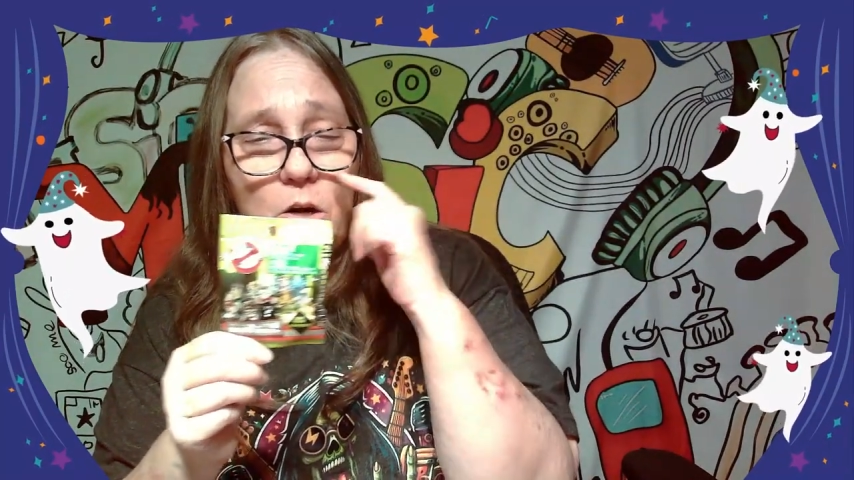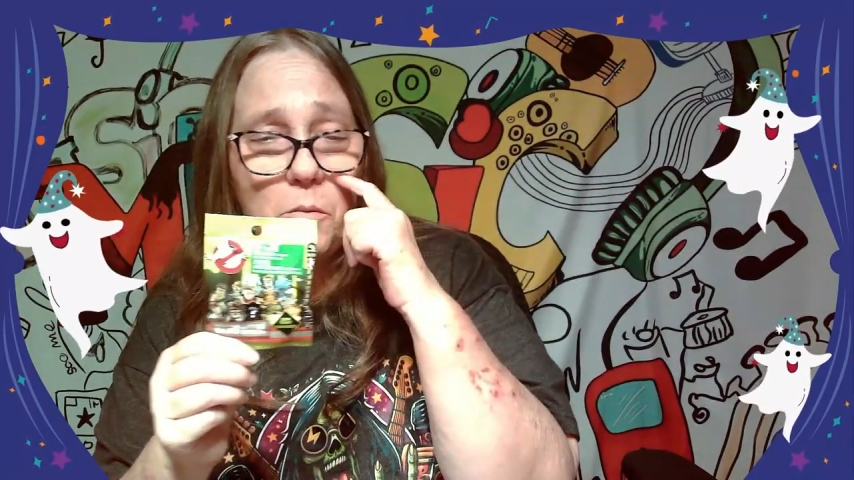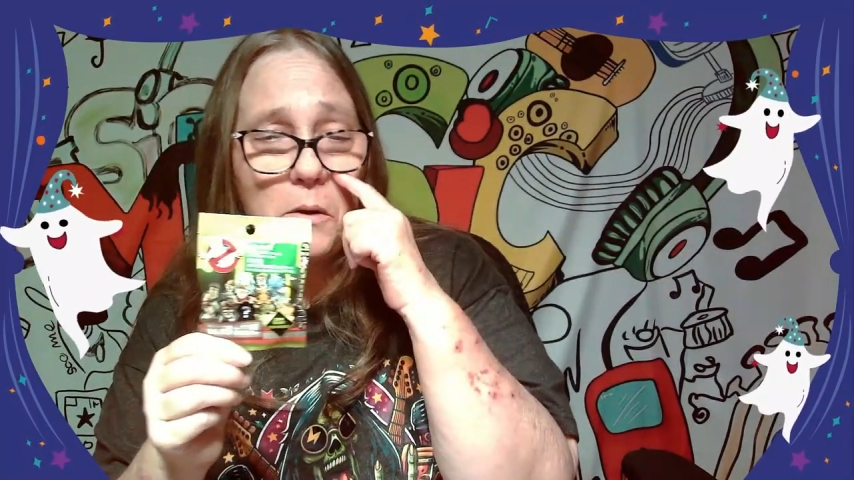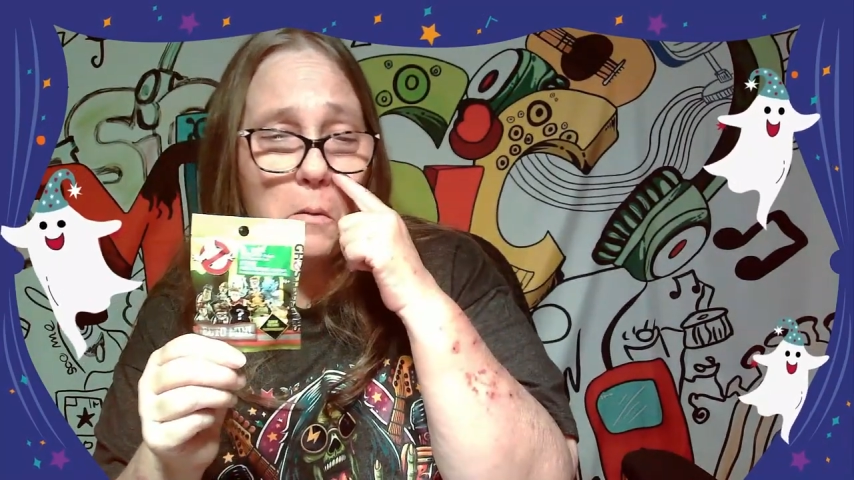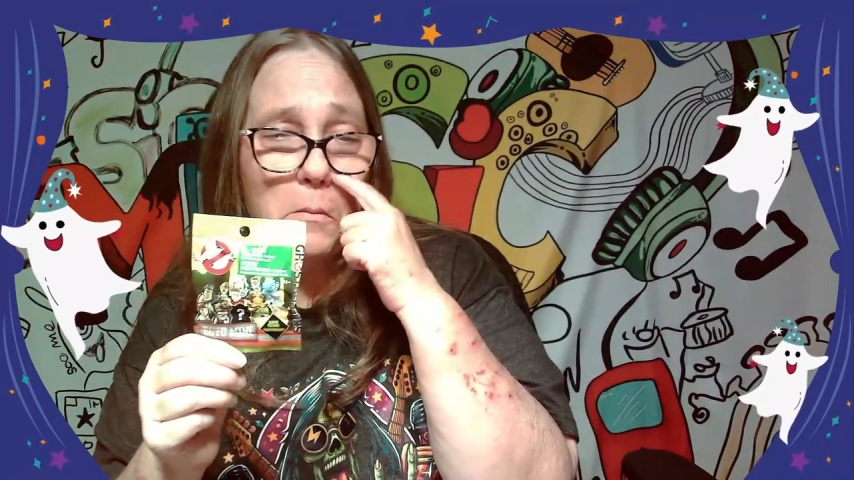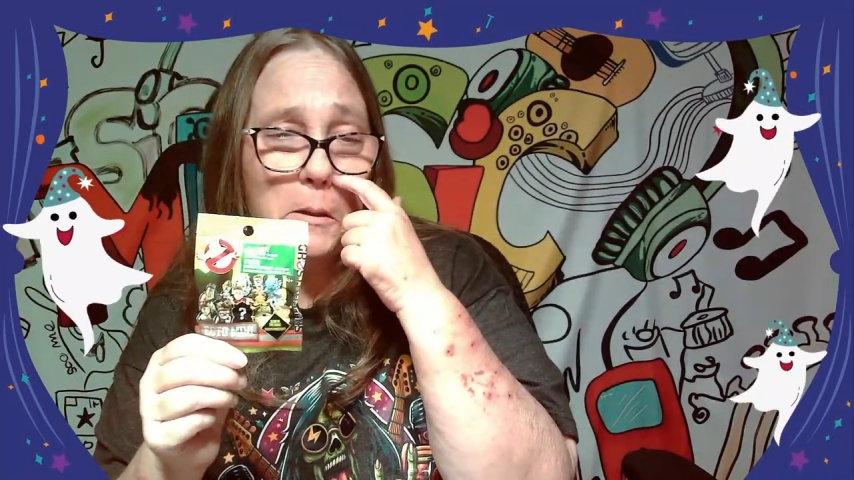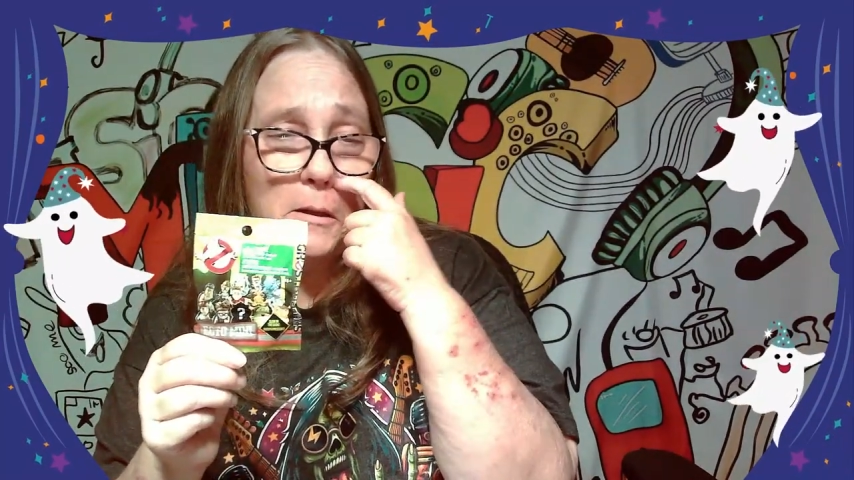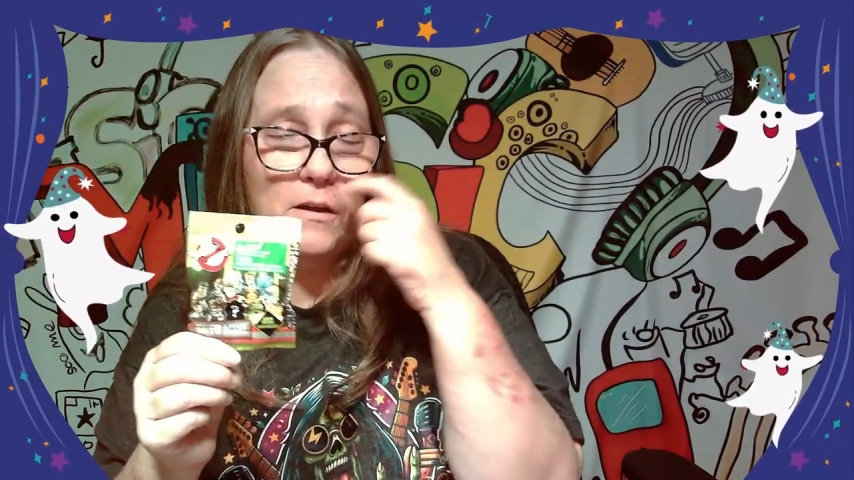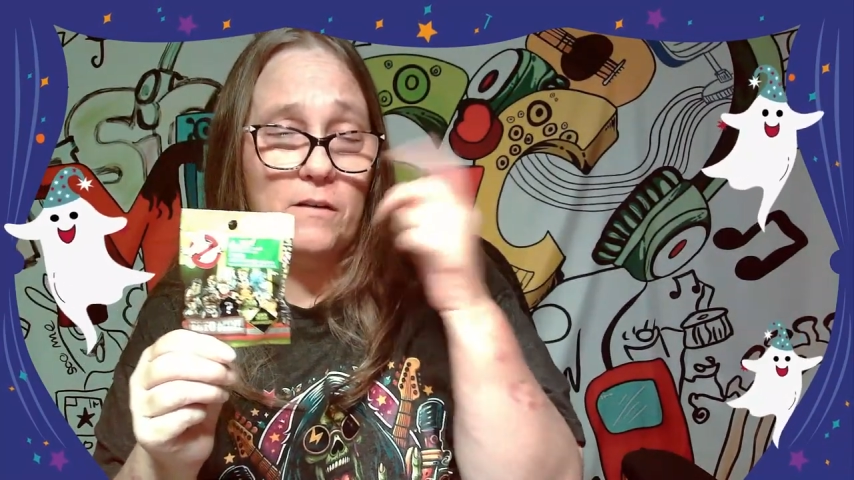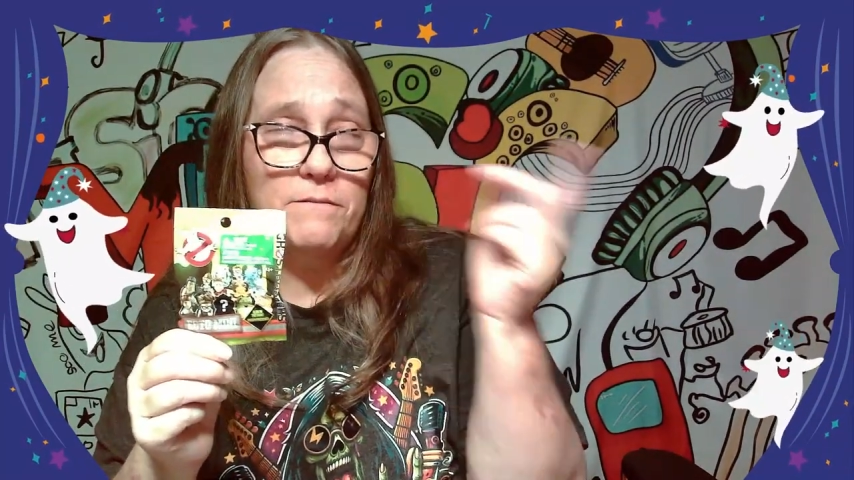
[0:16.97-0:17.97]
We
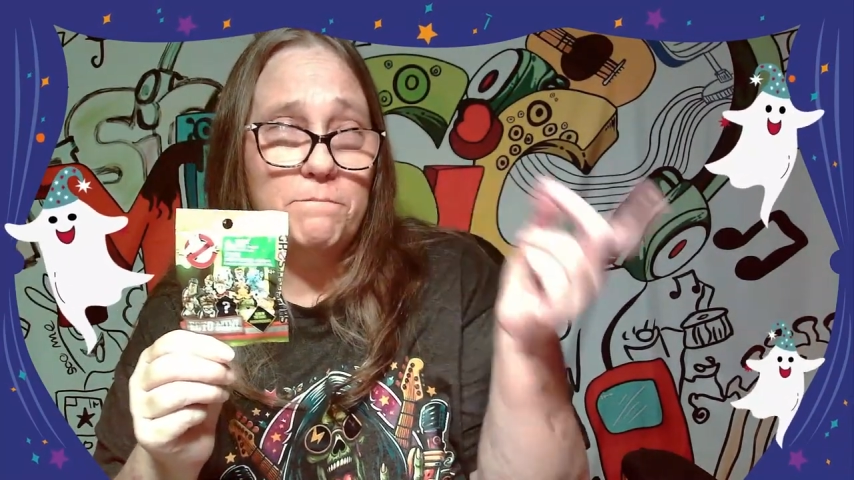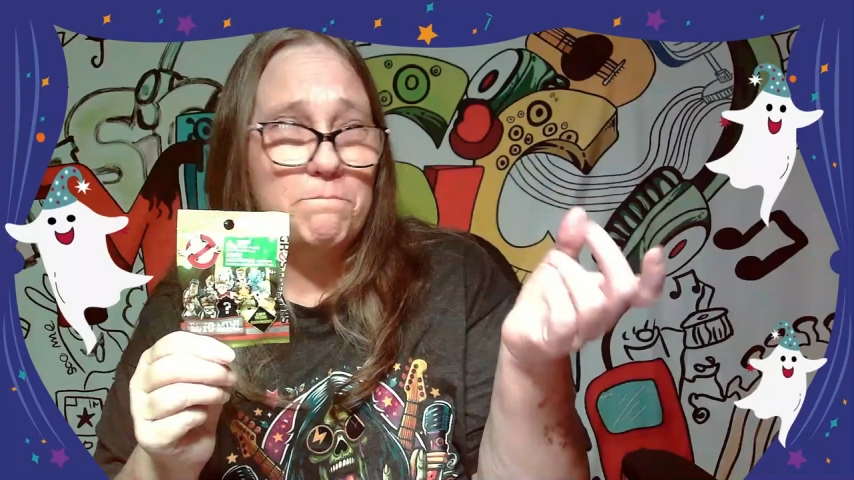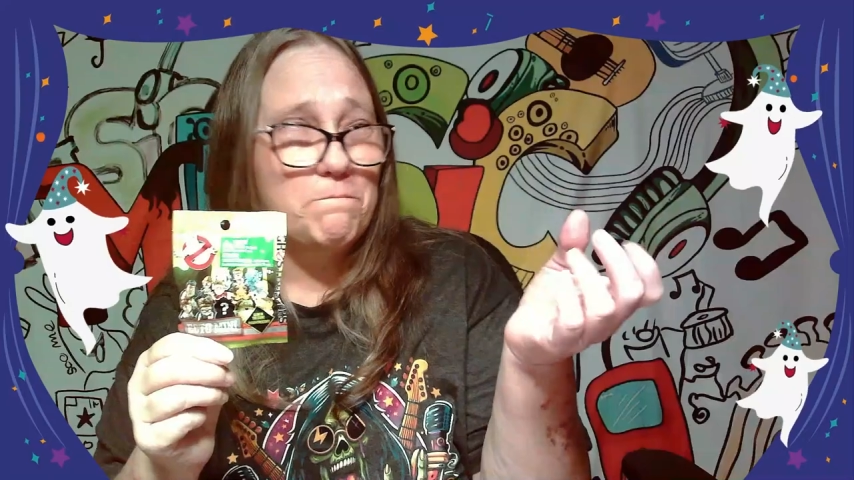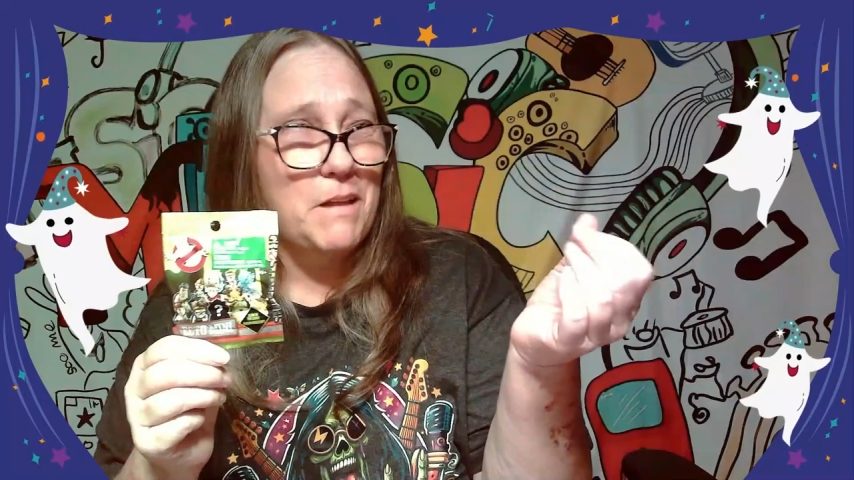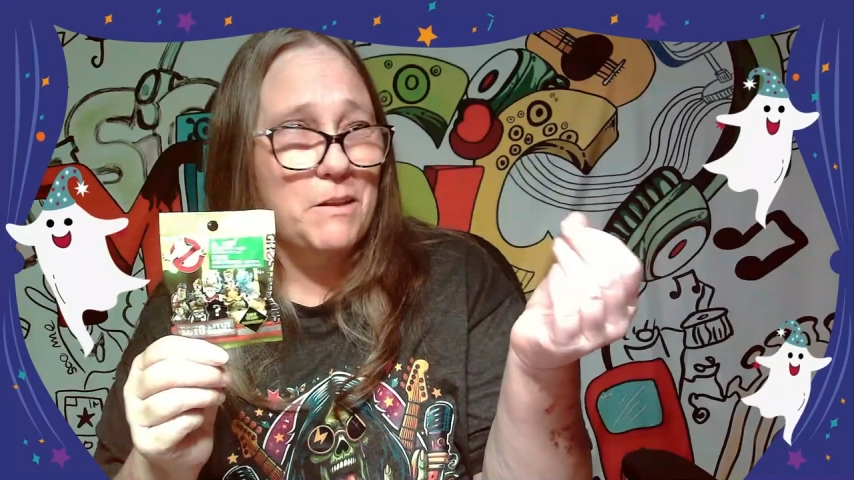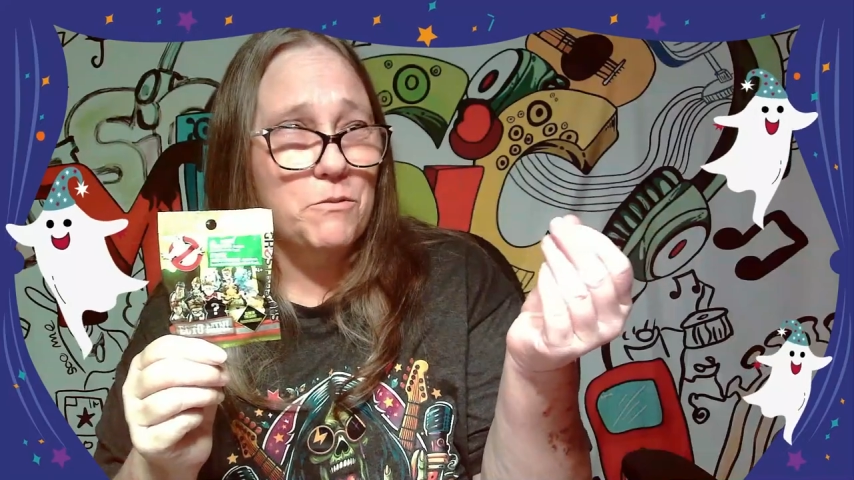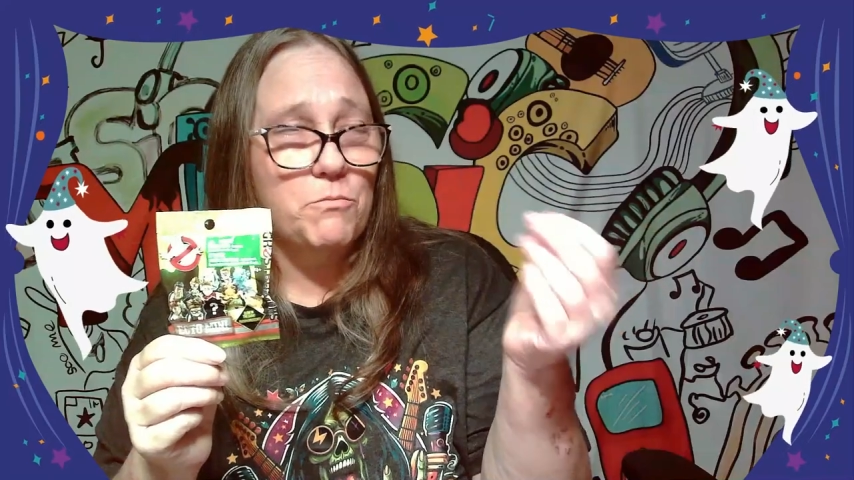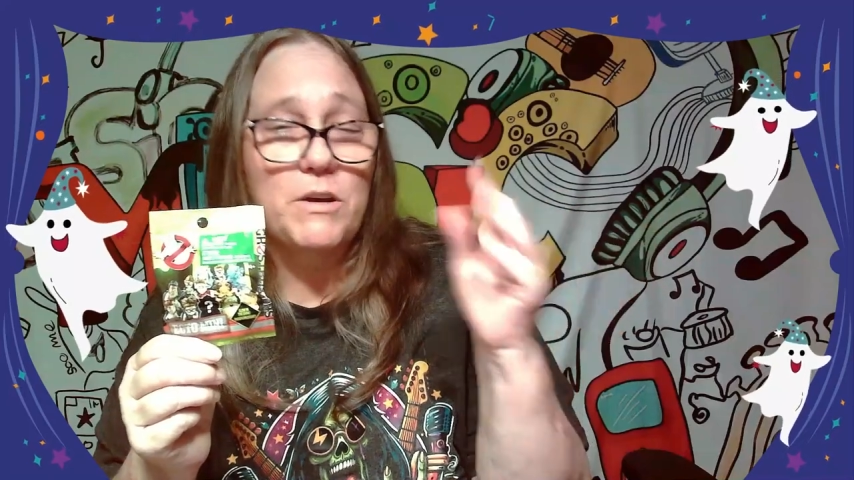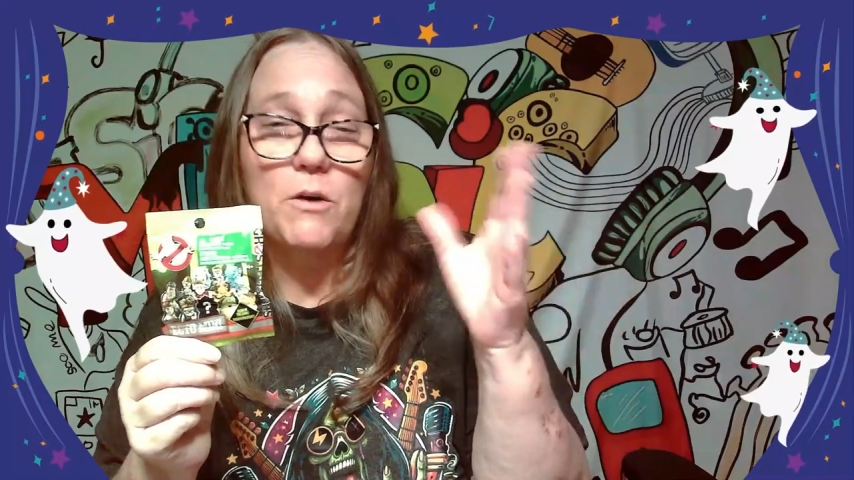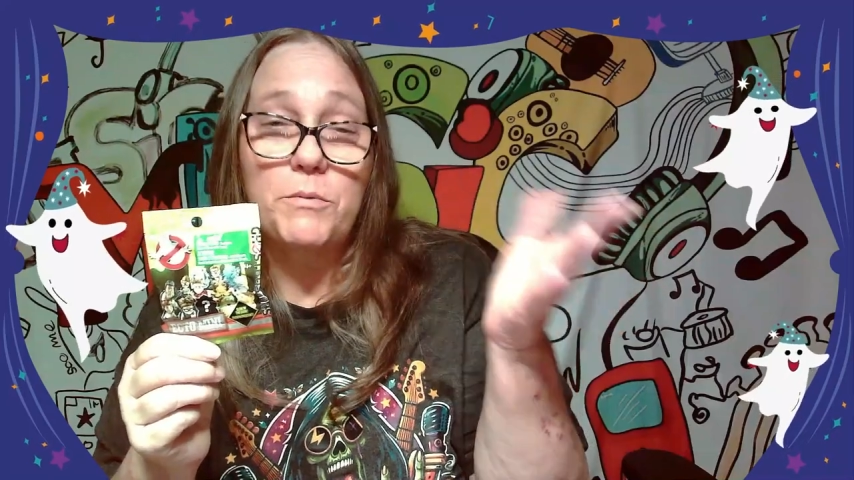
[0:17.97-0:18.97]

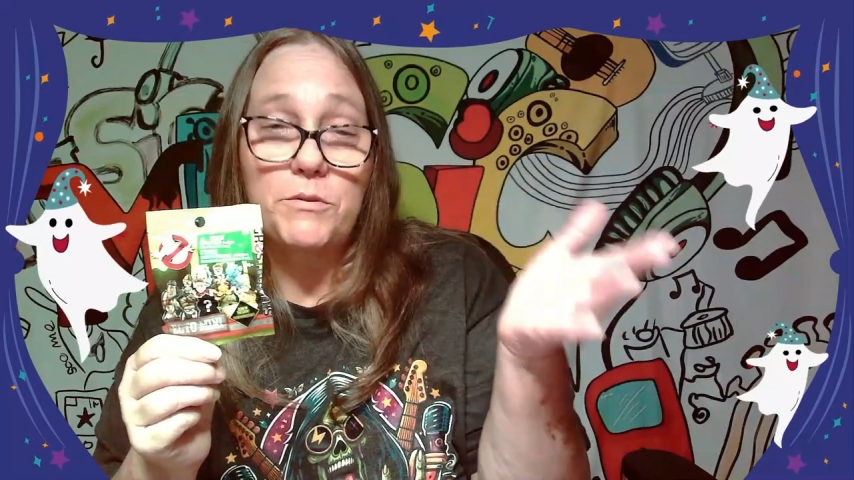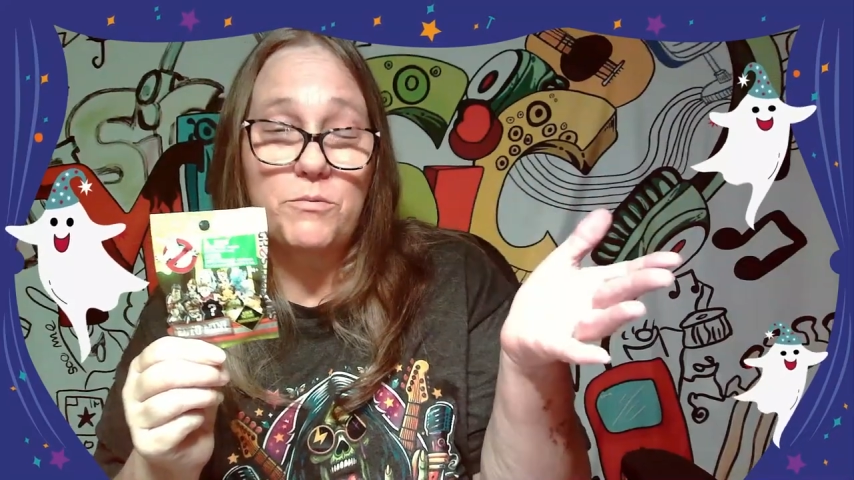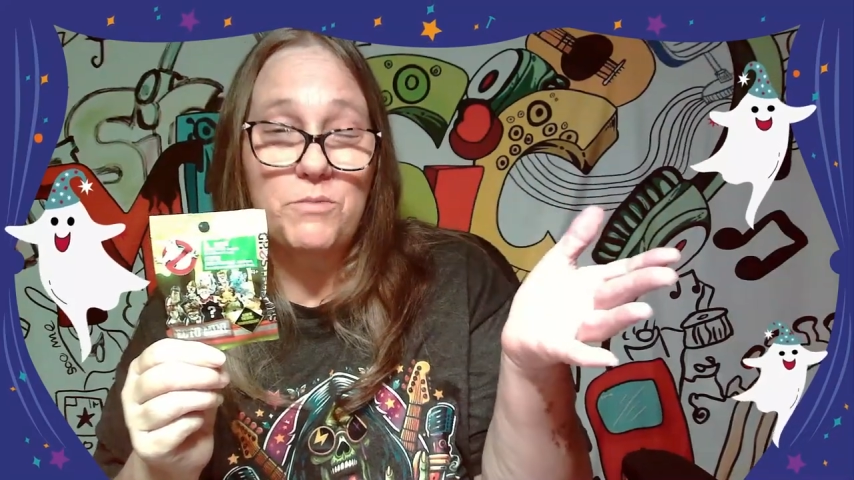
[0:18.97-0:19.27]
opened